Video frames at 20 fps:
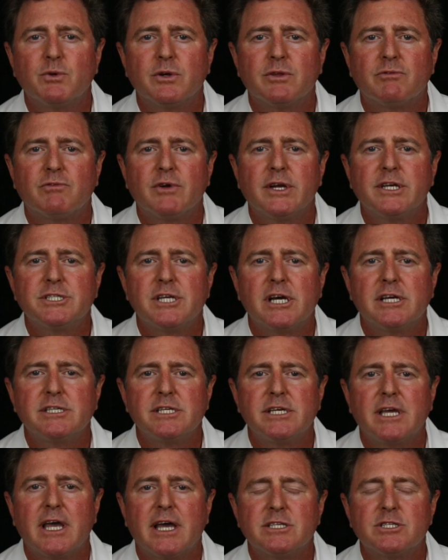where the
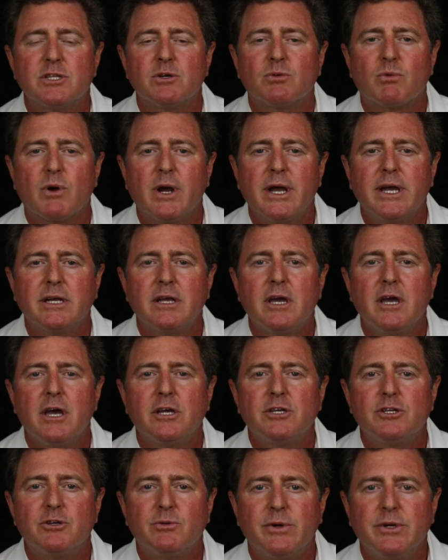franchisee has the right
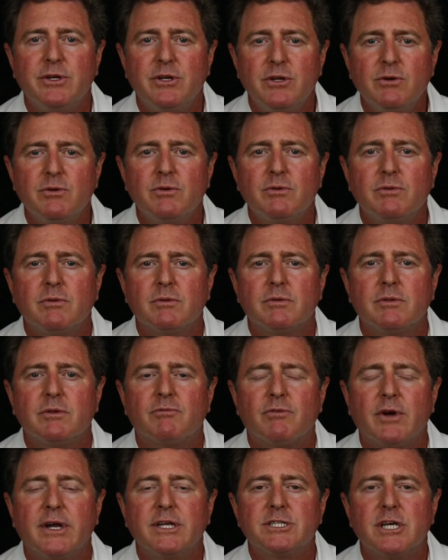to renew
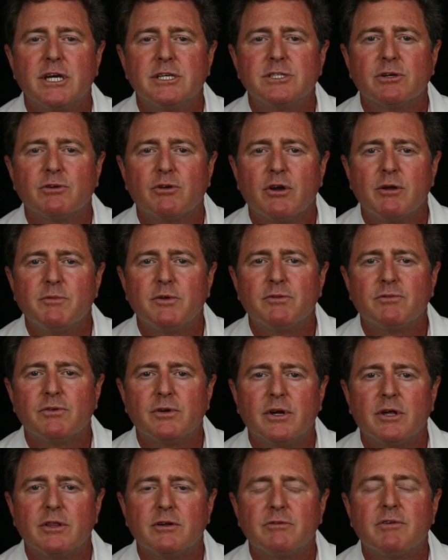the franchise agreement
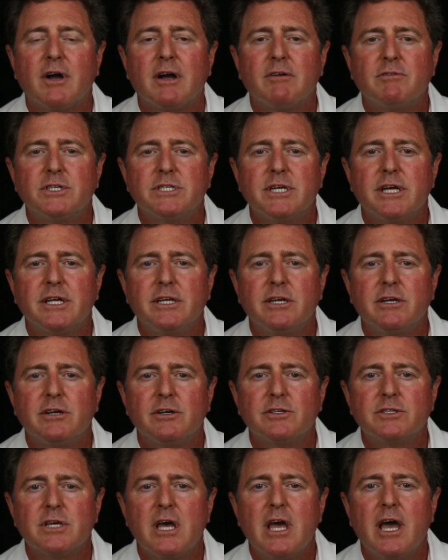for another 5 or 10
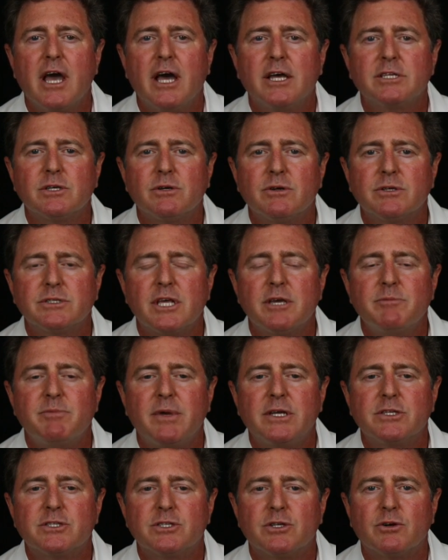years as long as they
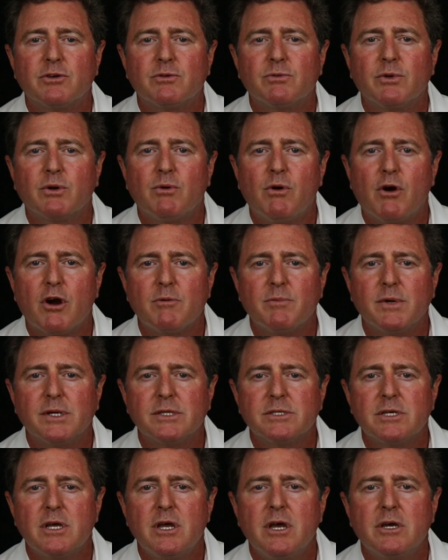meet certain
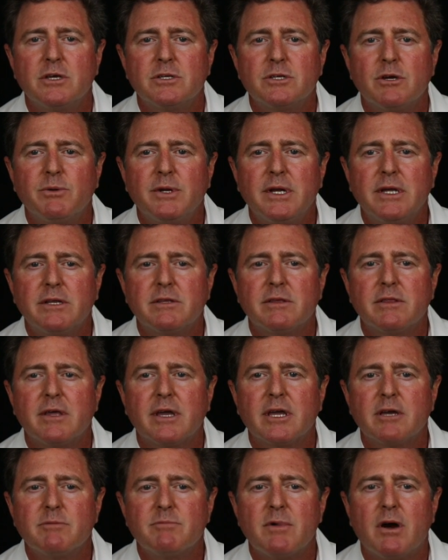requirements. So we need to
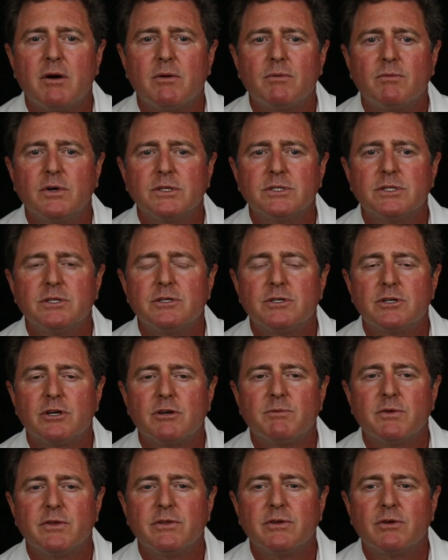think about what's the
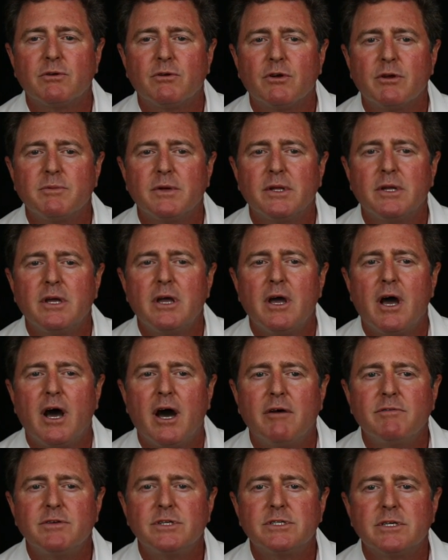term of the agreement.
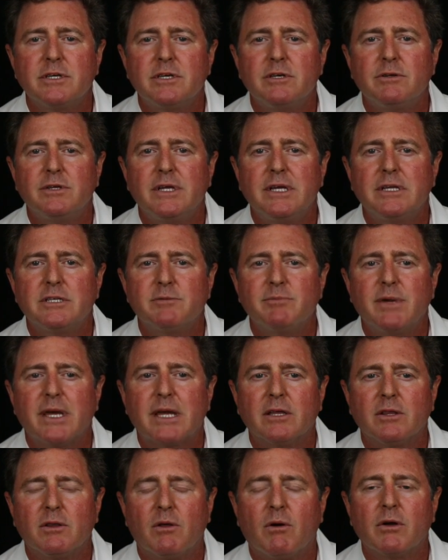Obviously, you need to
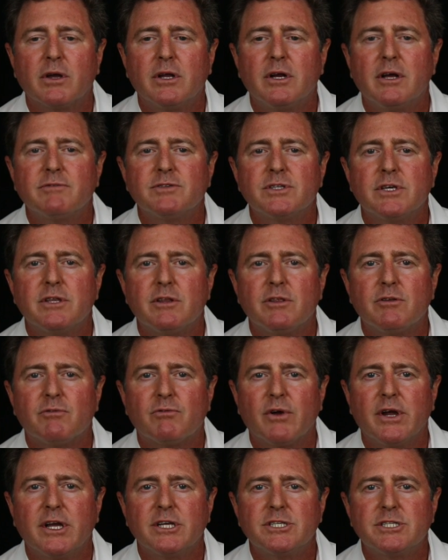make it long enough so that the
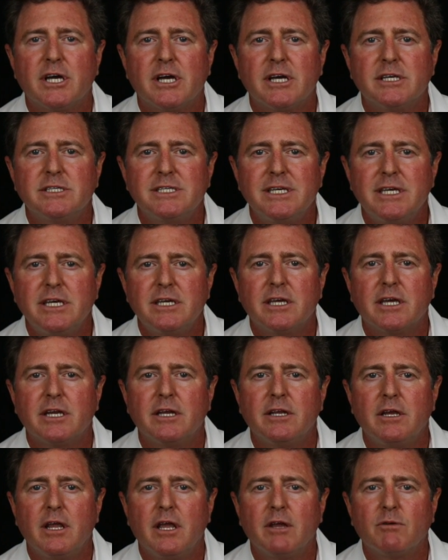franchisee
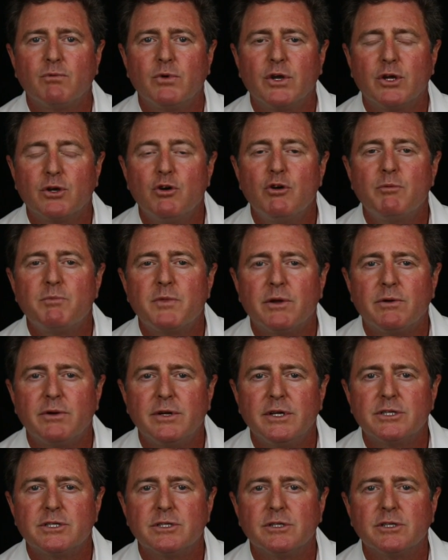can recoup their
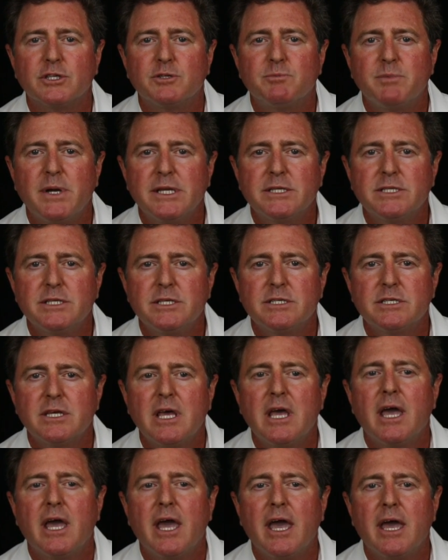initial expenses
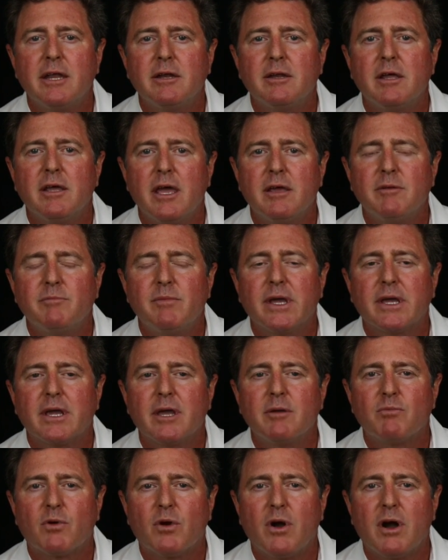and make
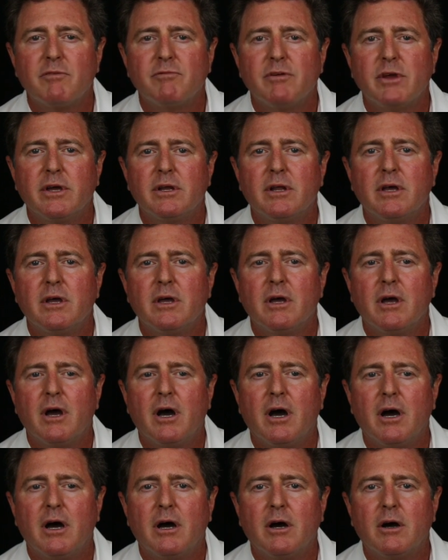a profit
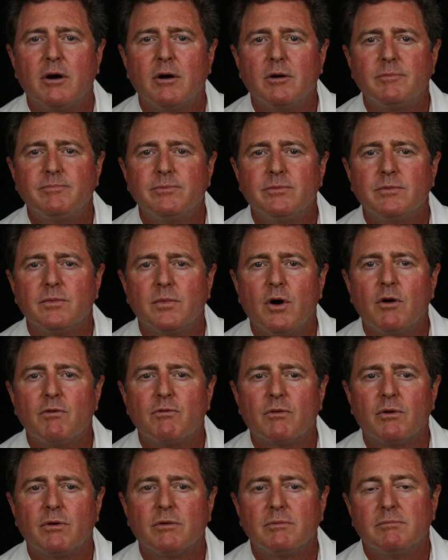
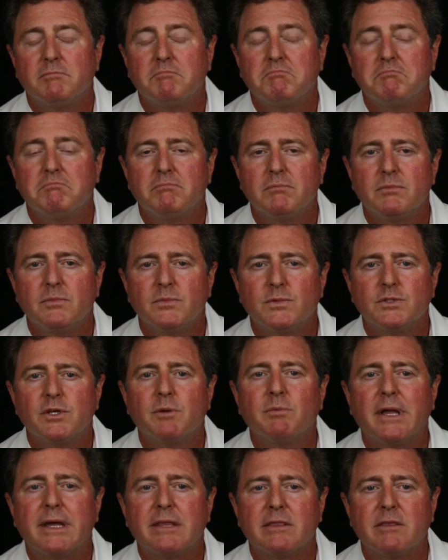over
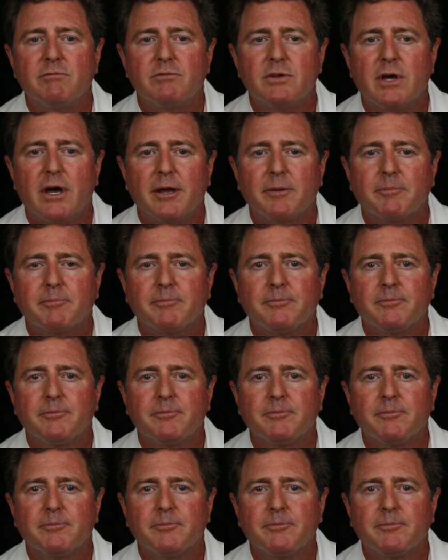some length of time.